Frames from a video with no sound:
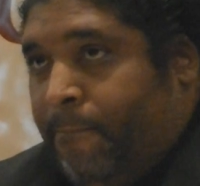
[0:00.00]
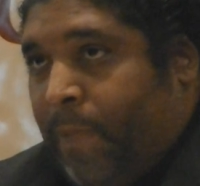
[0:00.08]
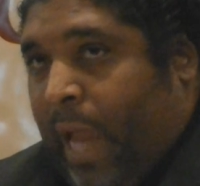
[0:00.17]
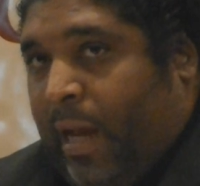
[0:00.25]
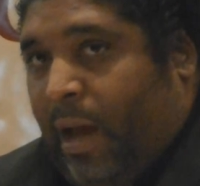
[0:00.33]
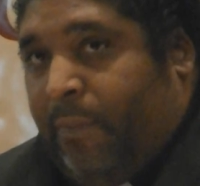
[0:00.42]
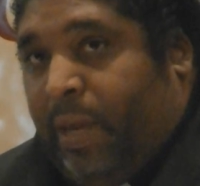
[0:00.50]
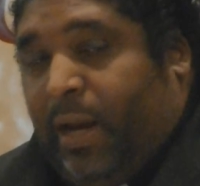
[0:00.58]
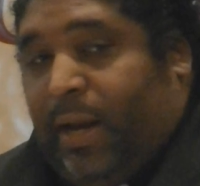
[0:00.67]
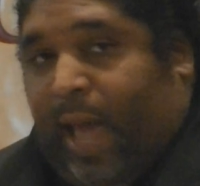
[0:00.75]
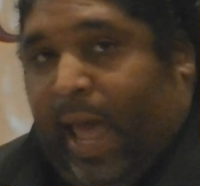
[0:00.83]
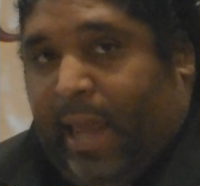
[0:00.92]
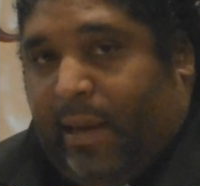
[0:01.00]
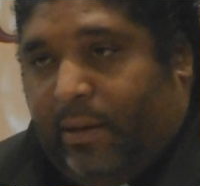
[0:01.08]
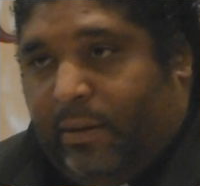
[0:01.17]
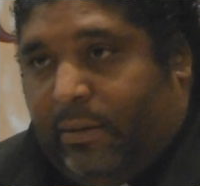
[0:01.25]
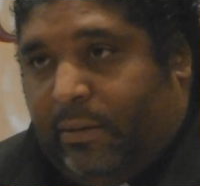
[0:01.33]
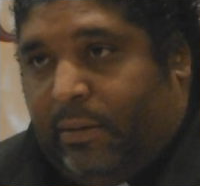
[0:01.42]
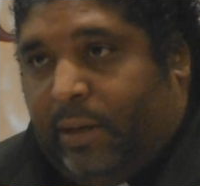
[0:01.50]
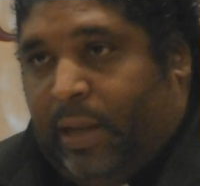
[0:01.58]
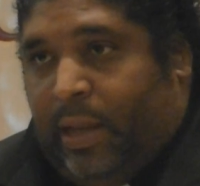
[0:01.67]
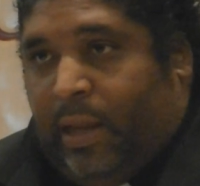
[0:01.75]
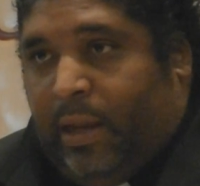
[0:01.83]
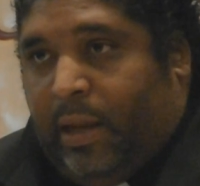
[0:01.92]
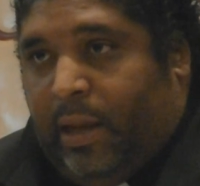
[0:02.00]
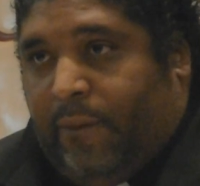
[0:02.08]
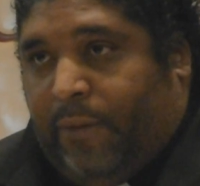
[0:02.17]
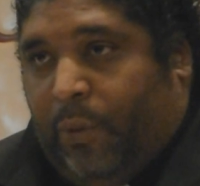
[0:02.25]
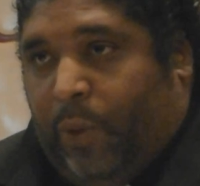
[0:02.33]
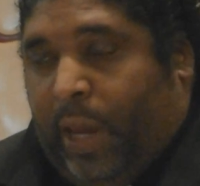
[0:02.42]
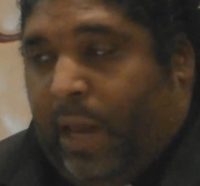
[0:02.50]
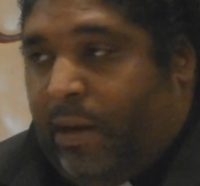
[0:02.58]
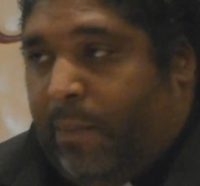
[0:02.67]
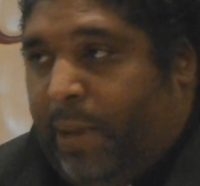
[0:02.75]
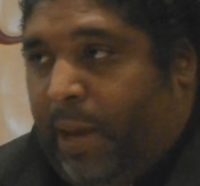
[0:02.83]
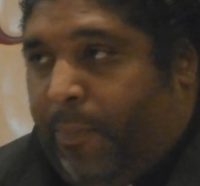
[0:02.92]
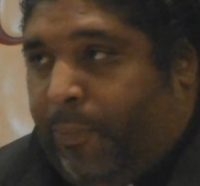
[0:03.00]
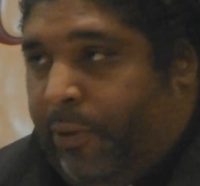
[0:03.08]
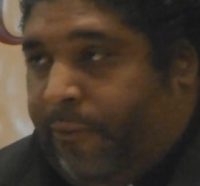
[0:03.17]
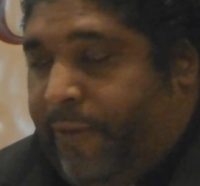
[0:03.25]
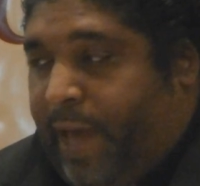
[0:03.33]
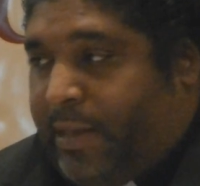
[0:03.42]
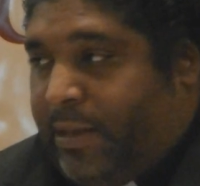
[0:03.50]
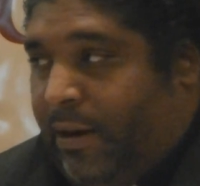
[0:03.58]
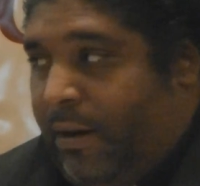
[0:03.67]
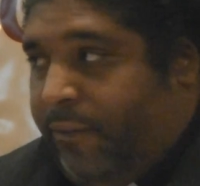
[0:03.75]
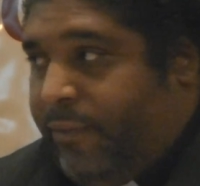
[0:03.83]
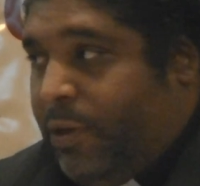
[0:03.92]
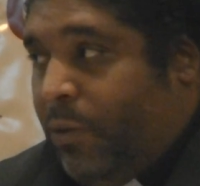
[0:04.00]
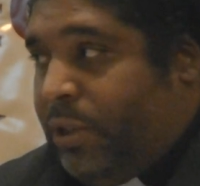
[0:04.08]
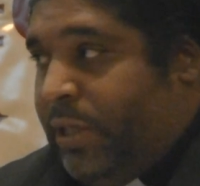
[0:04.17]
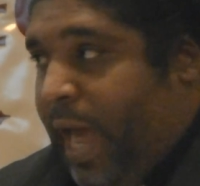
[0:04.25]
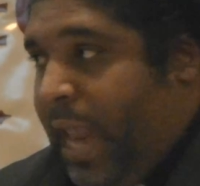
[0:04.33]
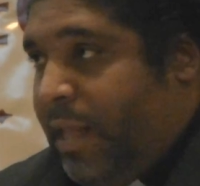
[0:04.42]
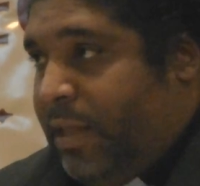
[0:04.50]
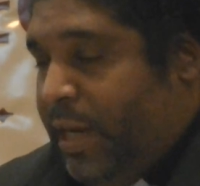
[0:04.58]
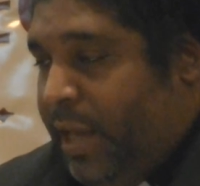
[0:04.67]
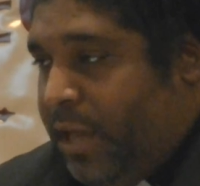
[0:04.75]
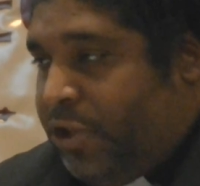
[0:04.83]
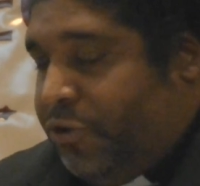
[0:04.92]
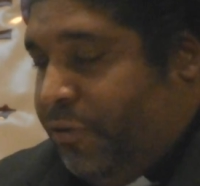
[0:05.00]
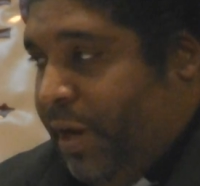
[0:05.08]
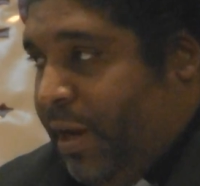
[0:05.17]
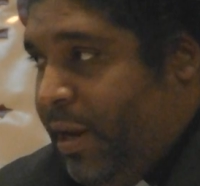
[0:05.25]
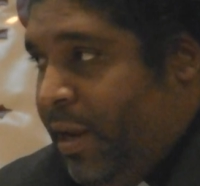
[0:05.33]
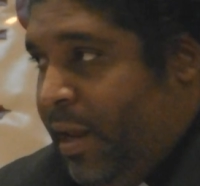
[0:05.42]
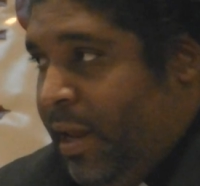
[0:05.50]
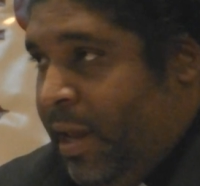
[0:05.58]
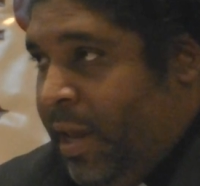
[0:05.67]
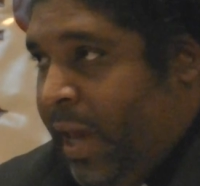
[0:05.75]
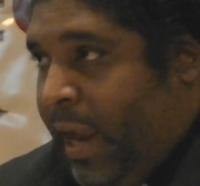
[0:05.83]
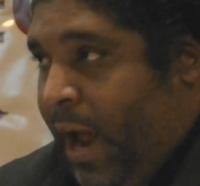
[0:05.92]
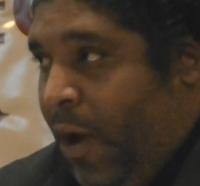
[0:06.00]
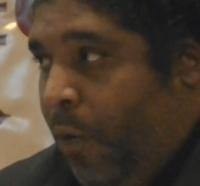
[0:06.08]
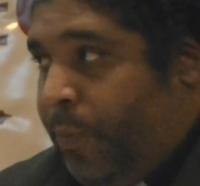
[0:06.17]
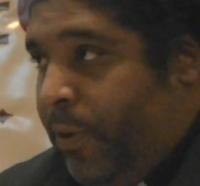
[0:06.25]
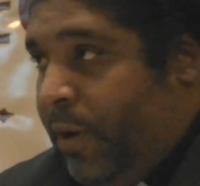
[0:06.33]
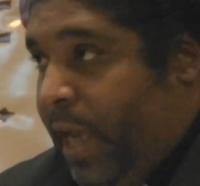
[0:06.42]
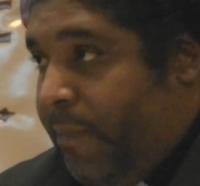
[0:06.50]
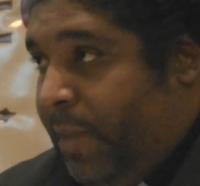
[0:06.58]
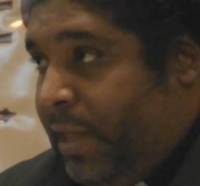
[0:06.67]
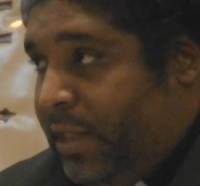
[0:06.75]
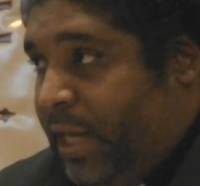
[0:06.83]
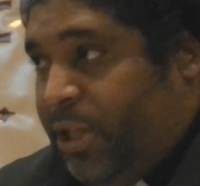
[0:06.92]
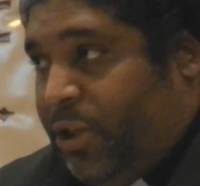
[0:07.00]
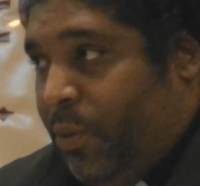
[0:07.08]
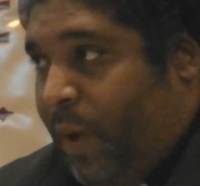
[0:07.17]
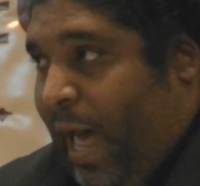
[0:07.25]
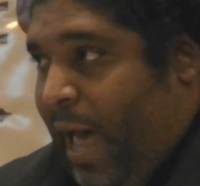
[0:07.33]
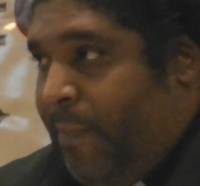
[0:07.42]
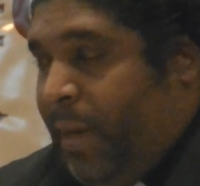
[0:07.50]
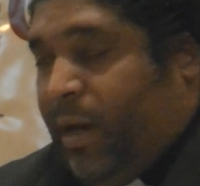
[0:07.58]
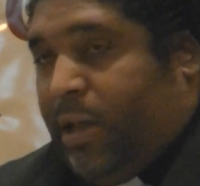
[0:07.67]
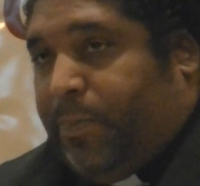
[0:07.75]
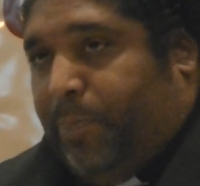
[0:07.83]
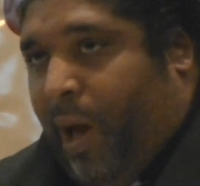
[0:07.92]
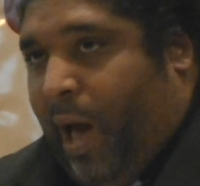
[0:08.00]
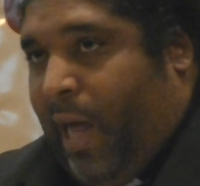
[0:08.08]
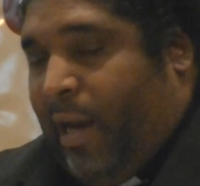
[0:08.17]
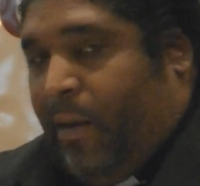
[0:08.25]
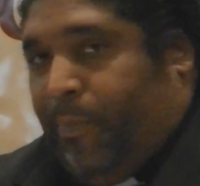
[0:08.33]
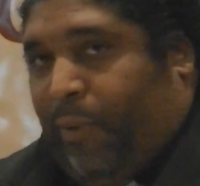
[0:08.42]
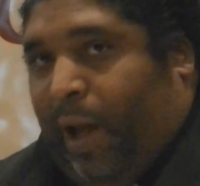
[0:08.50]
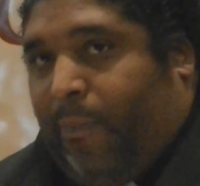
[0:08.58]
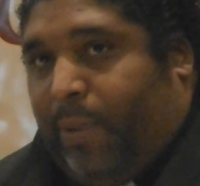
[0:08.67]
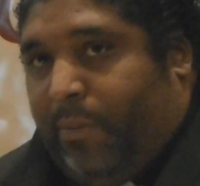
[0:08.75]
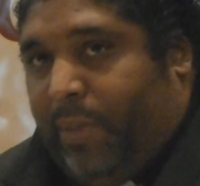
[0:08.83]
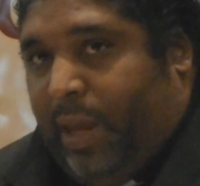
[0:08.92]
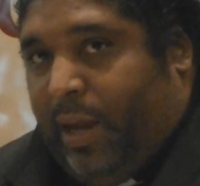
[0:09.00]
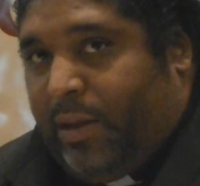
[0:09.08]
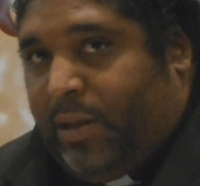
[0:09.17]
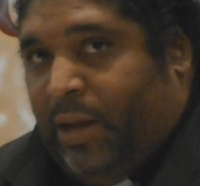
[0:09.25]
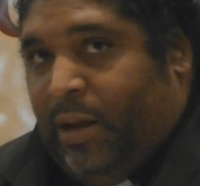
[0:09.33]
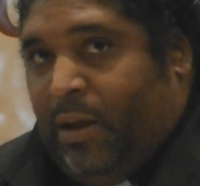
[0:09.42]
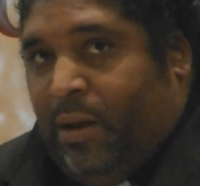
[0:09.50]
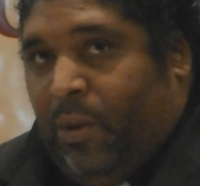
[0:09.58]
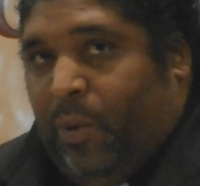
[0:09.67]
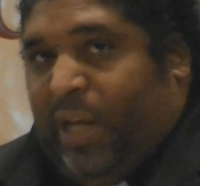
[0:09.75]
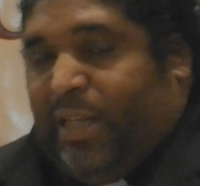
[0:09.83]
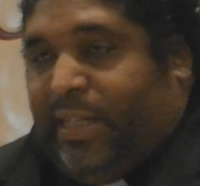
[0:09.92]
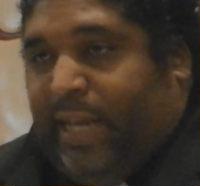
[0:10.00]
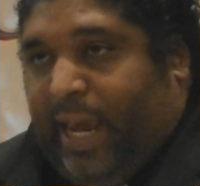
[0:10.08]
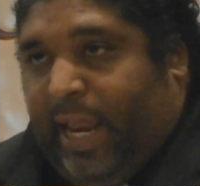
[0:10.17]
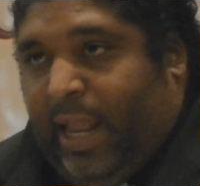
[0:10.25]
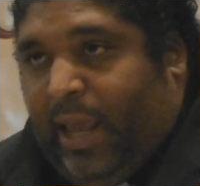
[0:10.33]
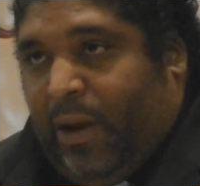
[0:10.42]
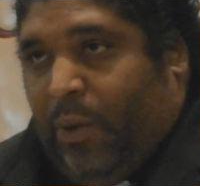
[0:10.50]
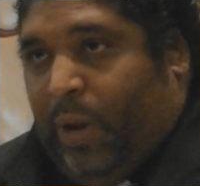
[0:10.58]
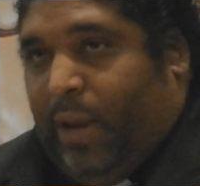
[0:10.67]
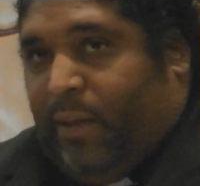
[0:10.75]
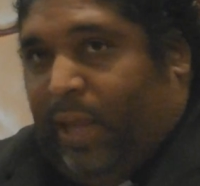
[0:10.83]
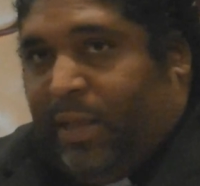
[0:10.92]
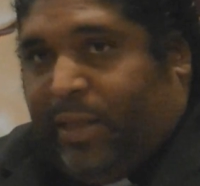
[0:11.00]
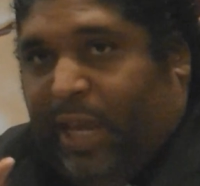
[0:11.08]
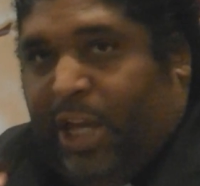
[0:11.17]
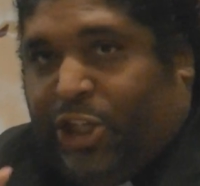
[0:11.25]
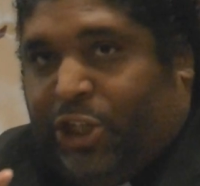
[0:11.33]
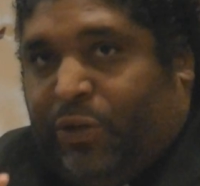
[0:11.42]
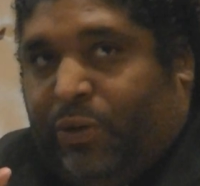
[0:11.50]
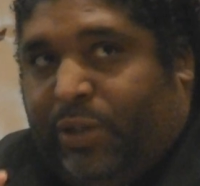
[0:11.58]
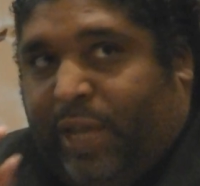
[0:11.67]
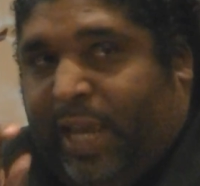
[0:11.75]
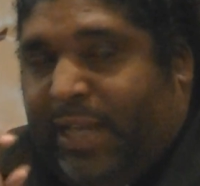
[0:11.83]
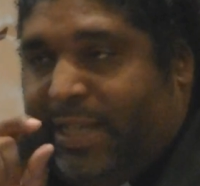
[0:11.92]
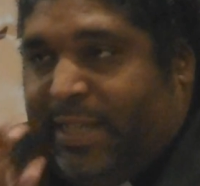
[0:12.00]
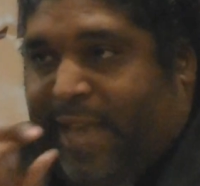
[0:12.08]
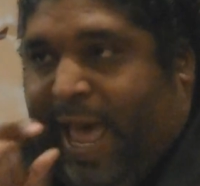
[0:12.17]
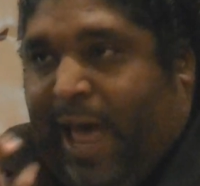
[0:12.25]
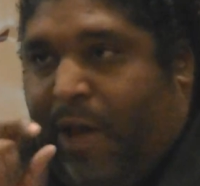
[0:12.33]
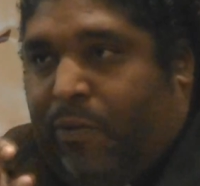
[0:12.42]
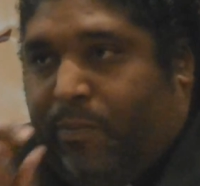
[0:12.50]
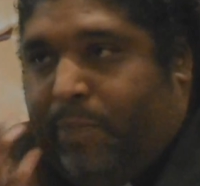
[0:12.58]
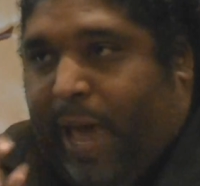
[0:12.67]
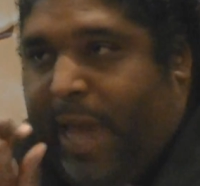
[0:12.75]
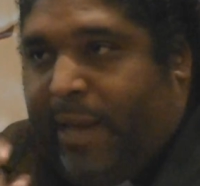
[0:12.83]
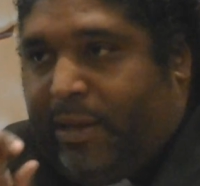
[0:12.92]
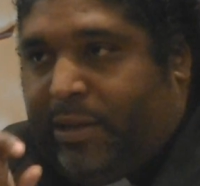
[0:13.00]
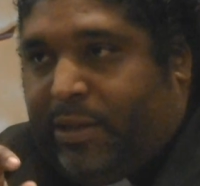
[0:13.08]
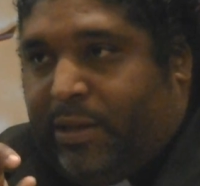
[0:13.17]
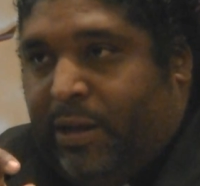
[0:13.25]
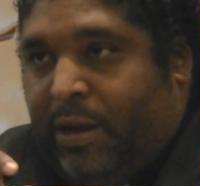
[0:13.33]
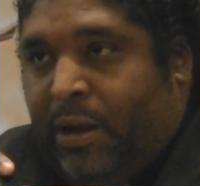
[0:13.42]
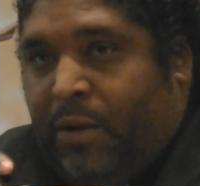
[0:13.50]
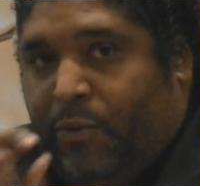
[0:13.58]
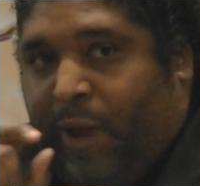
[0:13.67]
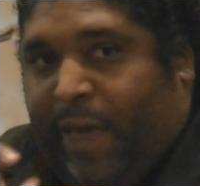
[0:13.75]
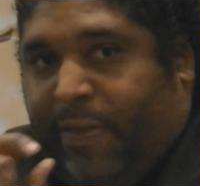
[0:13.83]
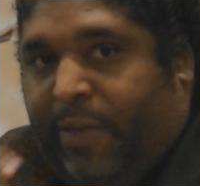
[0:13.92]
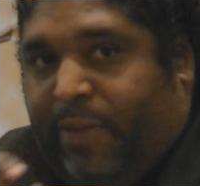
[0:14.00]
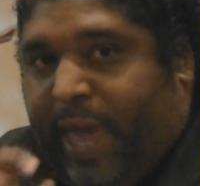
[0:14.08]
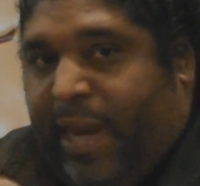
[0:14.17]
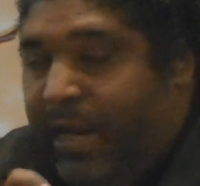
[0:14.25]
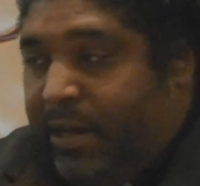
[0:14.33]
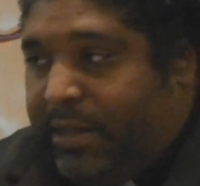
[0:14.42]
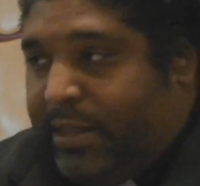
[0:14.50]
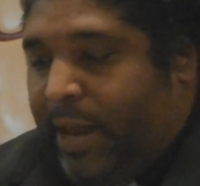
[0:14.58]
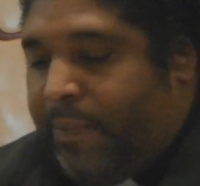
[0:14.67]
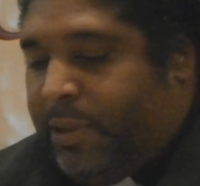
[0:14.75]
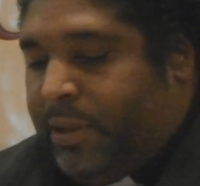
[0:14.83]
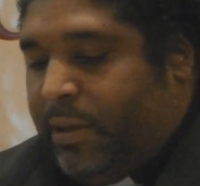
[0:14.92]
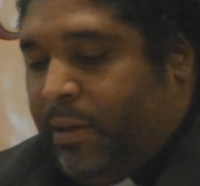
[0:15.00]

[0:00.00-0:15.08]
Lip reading: I come here tonight, if you will, to be a professor of sociology and history. And I hope you'll let me teach a while, because part of the problem is we're dealing with these issues in sound bites rather than in substance.